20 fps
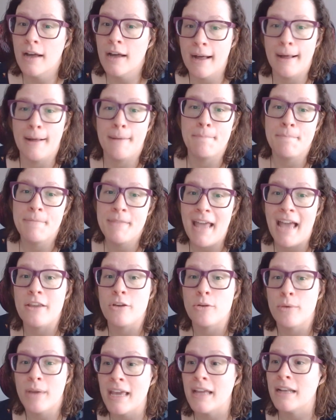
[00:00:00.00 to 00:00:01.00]
that
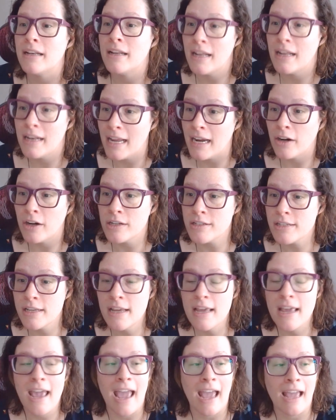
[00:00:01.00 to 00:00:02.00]
you can inherit.
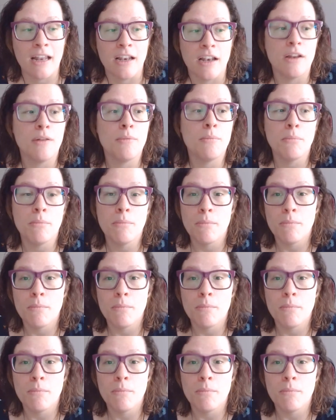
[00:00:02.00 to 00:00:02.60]
And